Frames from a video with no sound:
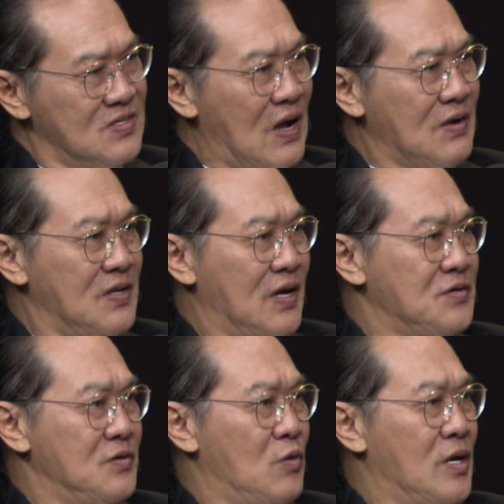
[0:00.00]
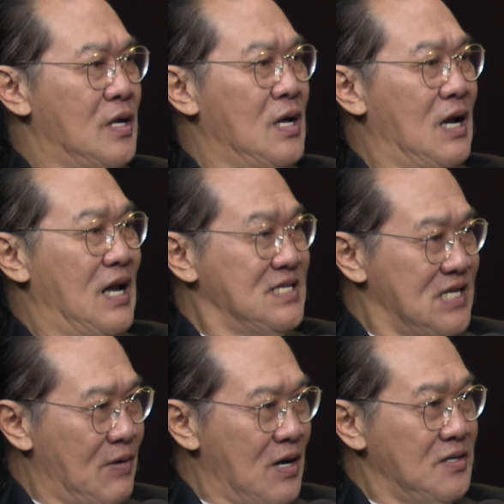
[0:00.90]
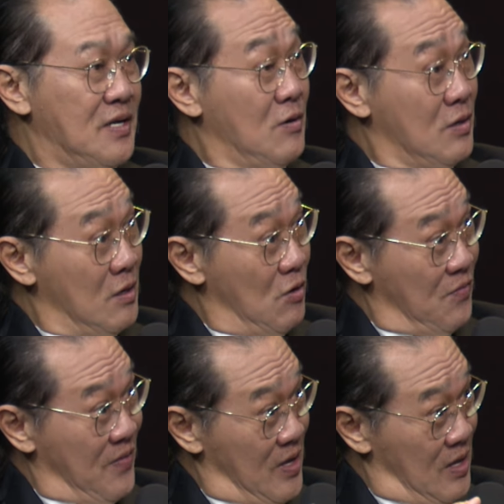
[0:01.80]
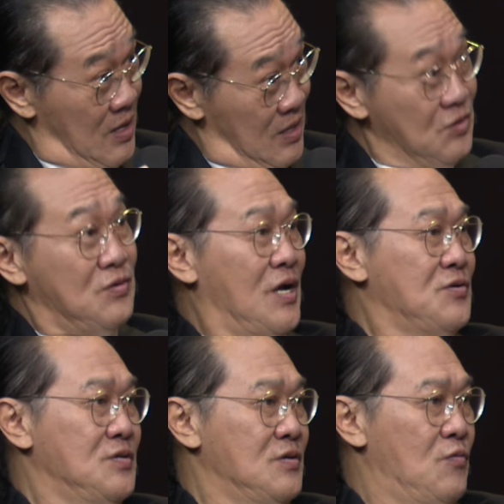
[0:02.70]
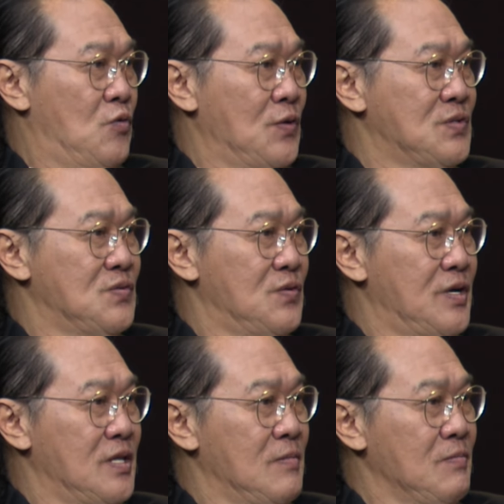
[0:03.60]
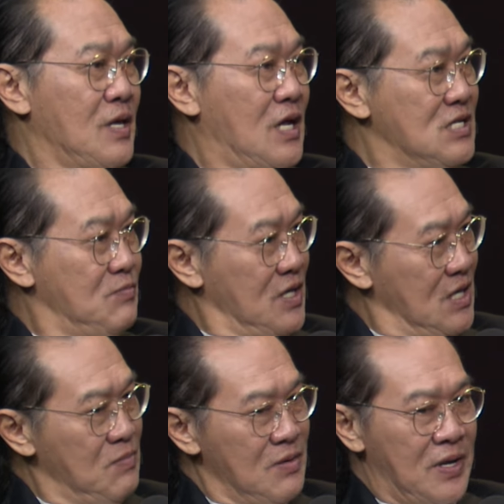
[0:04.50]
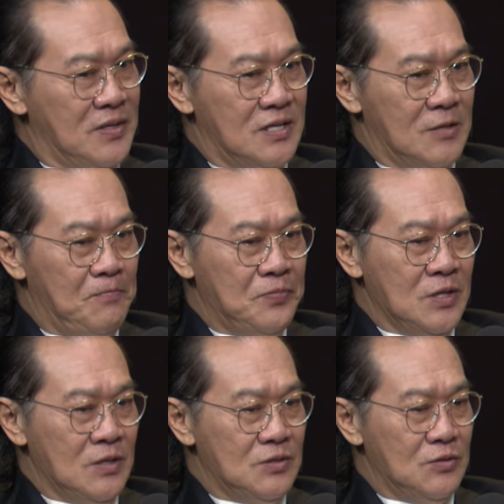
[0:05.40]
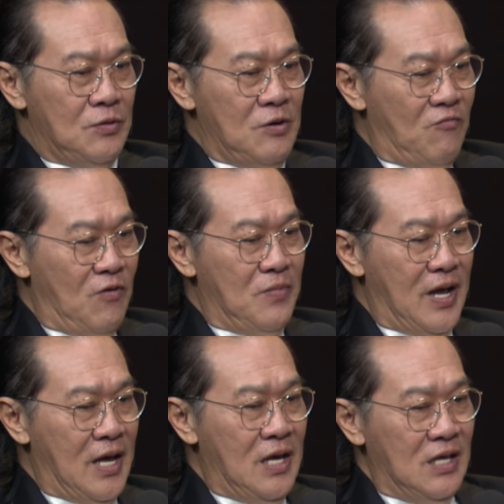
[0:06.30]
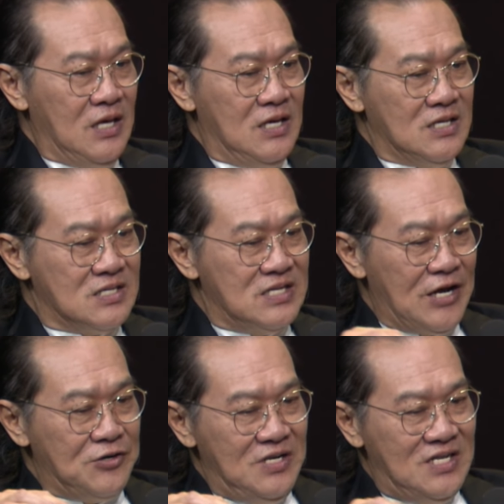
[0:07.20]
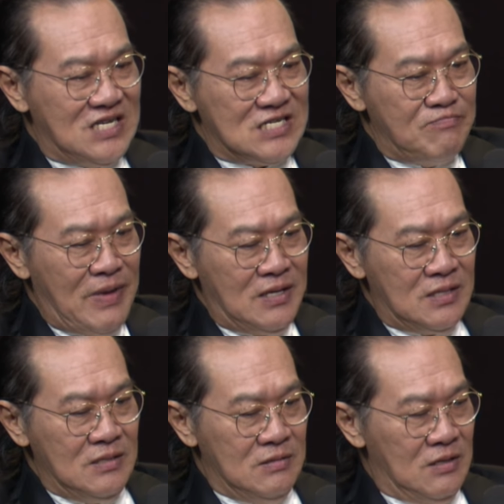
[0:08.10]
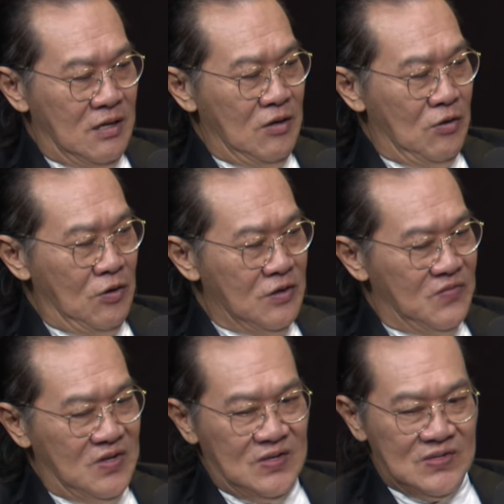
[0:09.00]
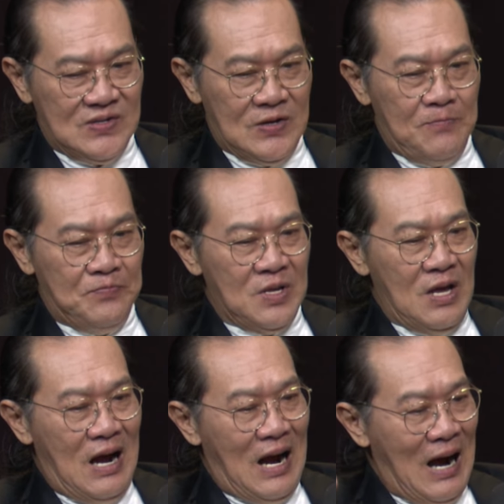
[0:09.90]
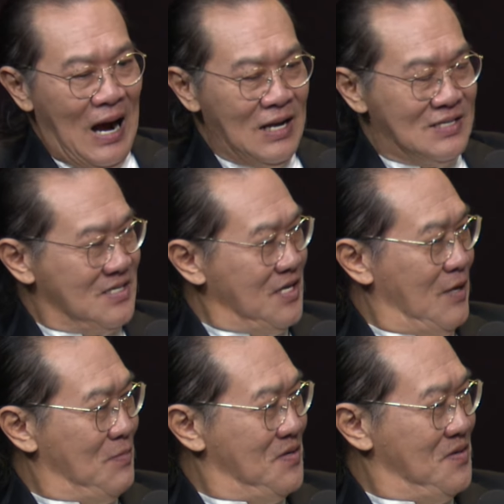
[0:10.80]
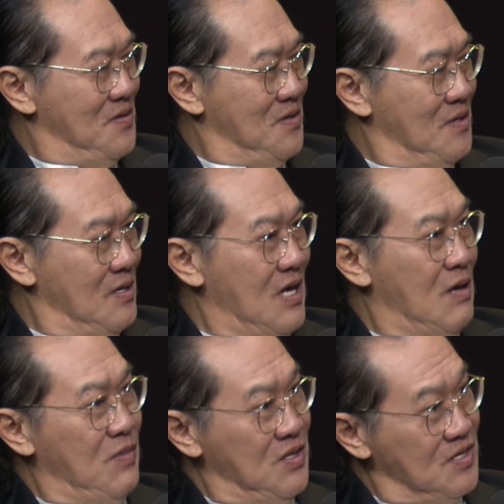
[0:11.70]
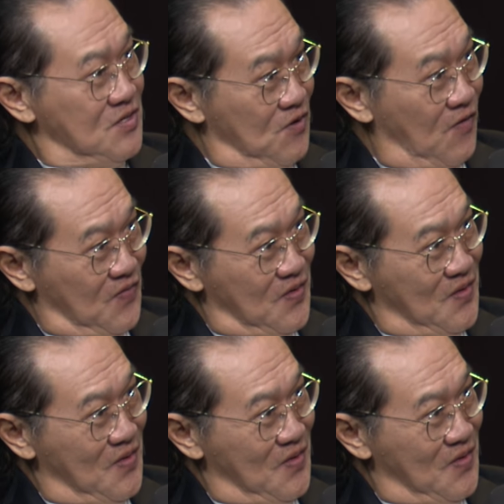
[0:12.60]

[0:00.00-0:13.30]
architect actually won, landscape architect, got a lot of international awards for it, and it's being implemented. So from there, he has actually dismantled a lot of these hardscapes and made it soft.